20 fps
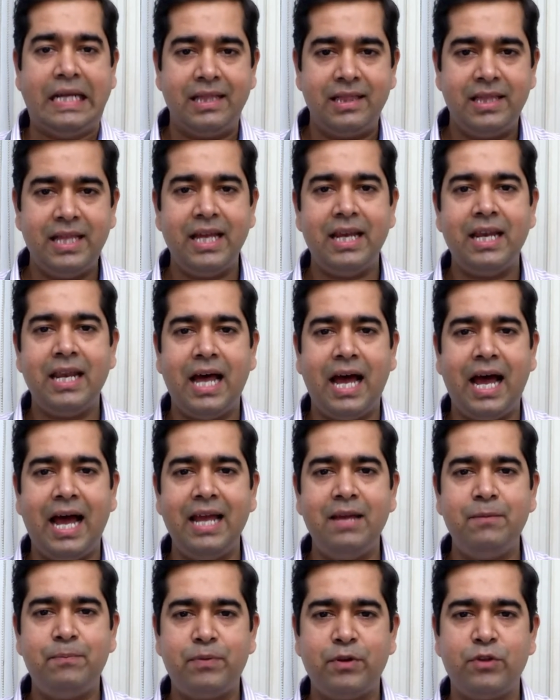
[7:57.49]
then
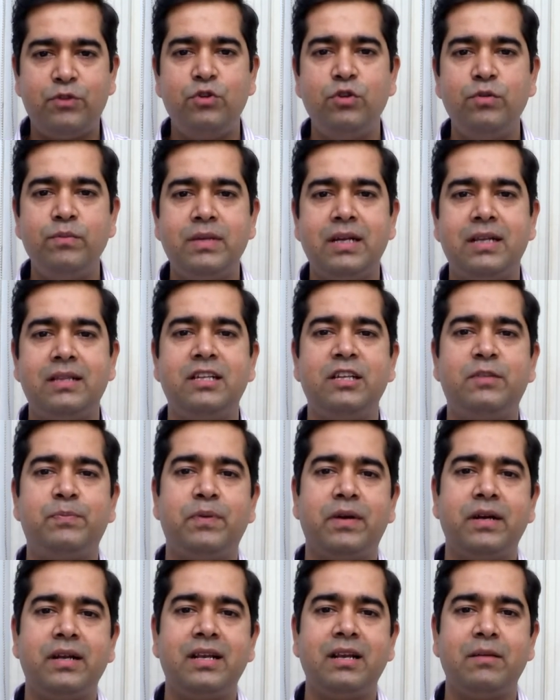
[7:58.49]
I presume that this
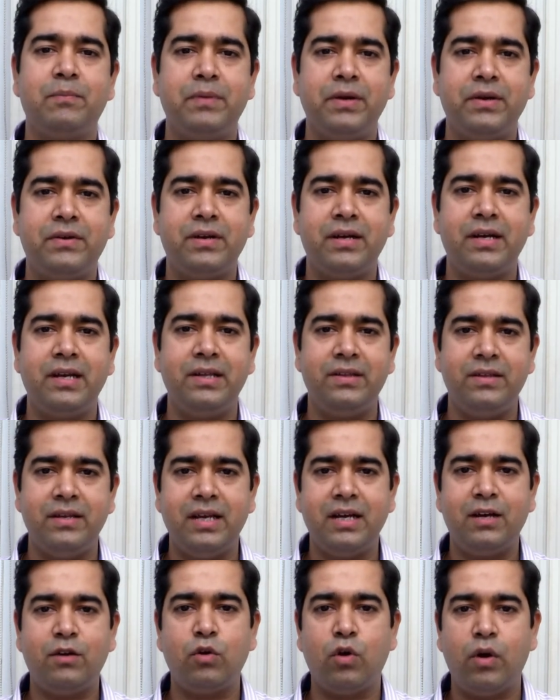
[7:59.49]
particular patient is in
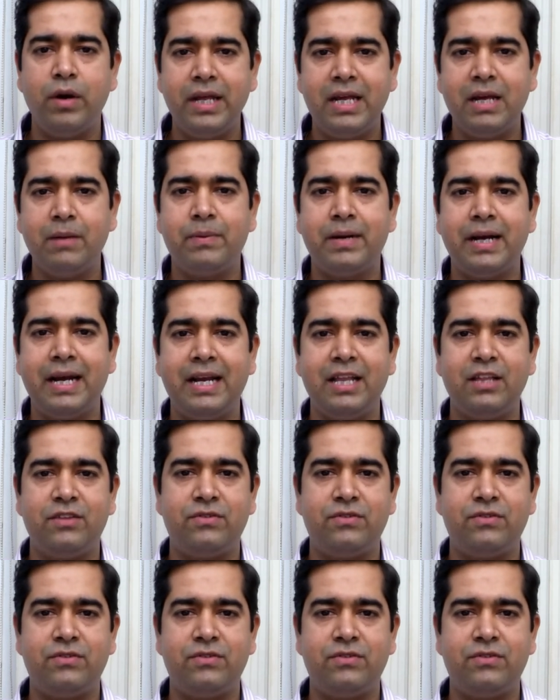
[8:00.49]
a chronic hepatitis